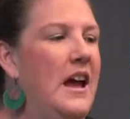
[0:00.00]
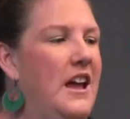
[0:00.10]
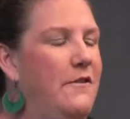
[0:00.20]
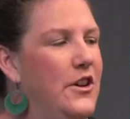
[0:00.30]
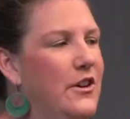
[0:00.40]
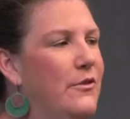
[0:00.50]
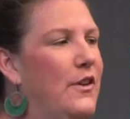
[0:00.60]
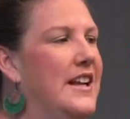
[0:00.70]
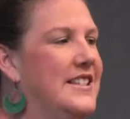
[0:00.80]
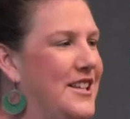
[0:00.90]
If you can
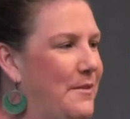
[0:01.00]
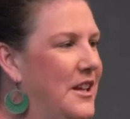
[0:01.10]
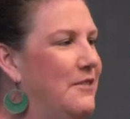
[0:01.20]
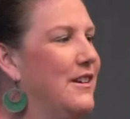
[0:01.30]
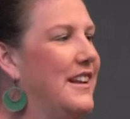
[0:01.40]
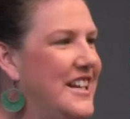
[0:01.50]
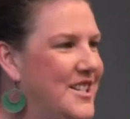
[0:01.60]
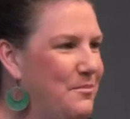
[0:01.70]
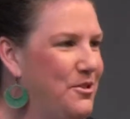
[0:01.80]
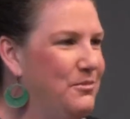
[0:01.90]
find something
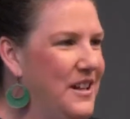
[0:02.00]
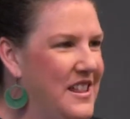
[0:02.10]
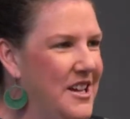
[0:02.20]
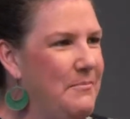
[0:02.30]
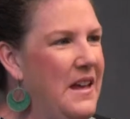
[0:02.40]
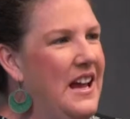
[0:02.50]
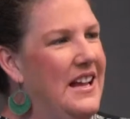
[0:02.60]
relatable with them,